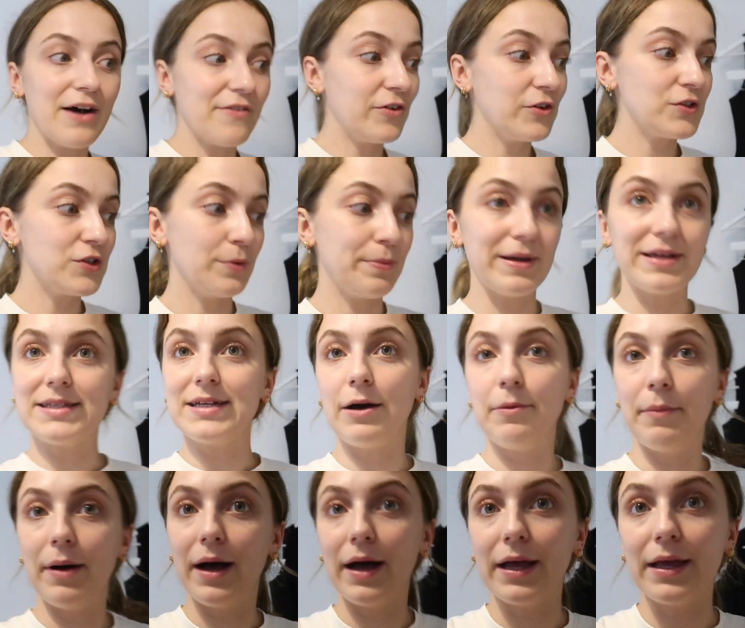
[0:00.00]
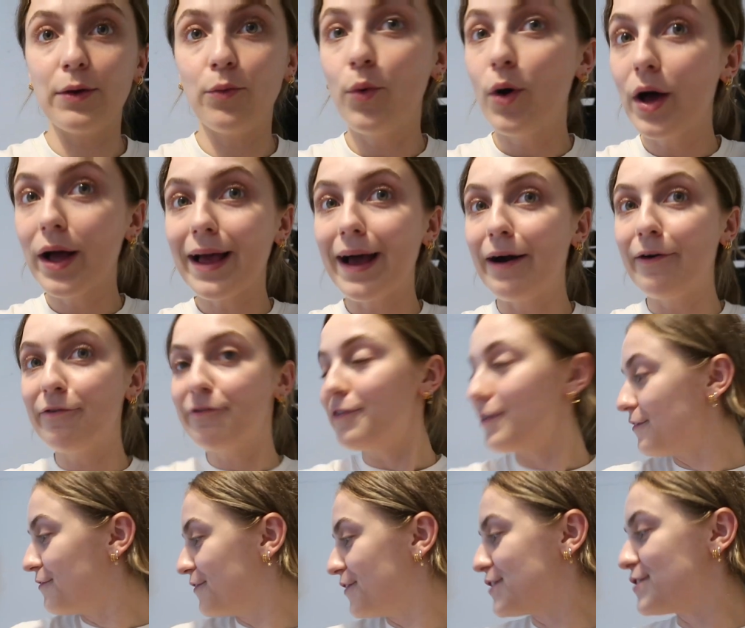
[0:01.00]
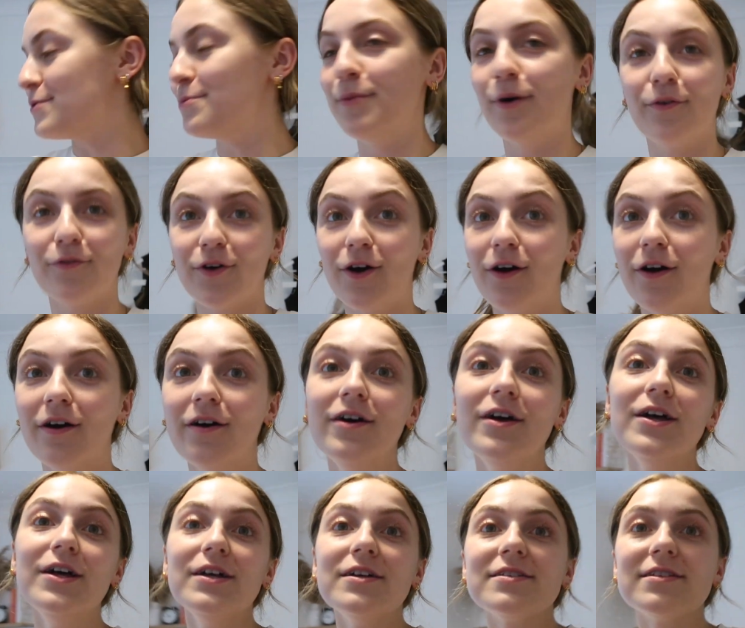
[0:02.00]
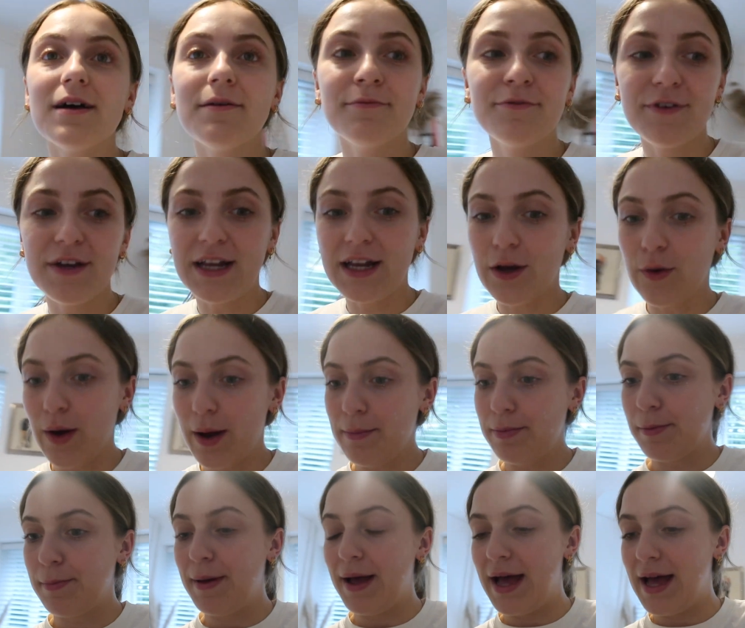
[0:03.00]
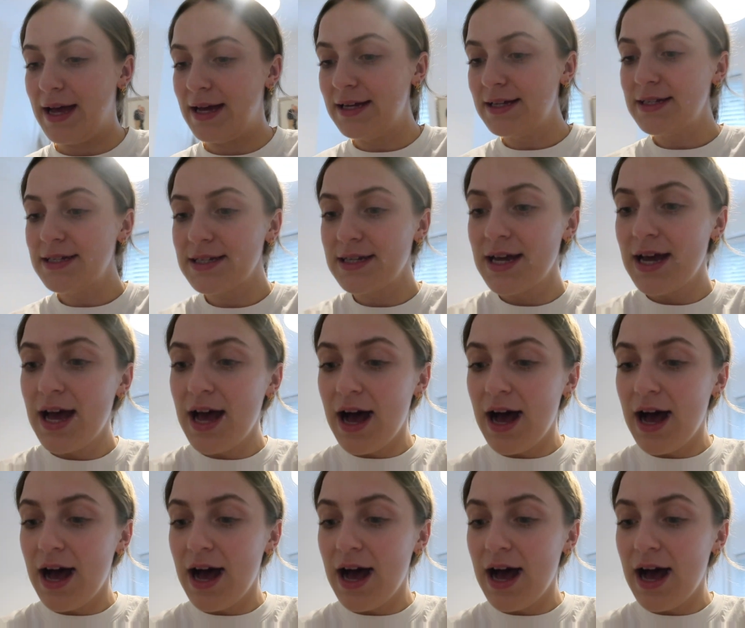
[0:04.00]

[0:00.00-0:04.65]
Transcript: I've also picked out my work outfit for tomorrow, so I'm feeling quite prepared.